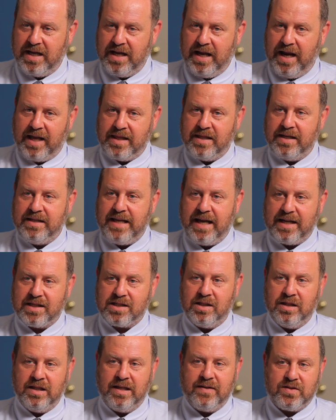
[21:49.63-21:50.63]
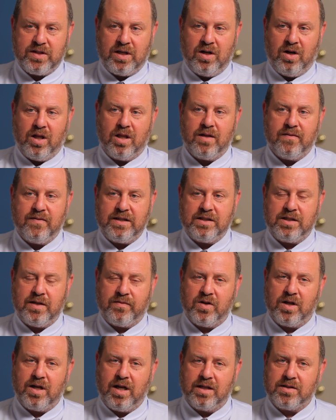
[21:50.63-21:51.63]
And the text lives in all of these
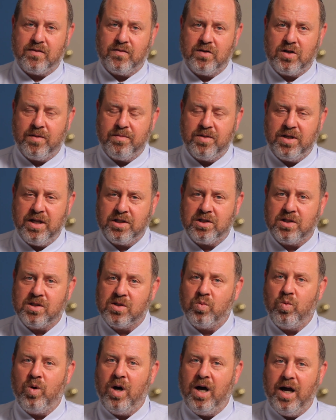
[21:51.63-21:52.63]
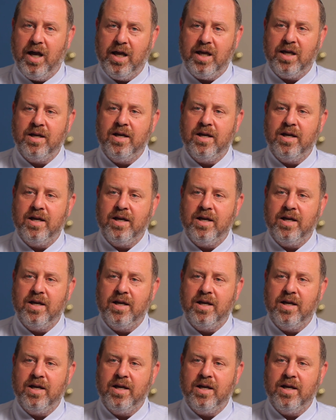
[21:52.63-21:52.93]
different kinds of interpretations. Why?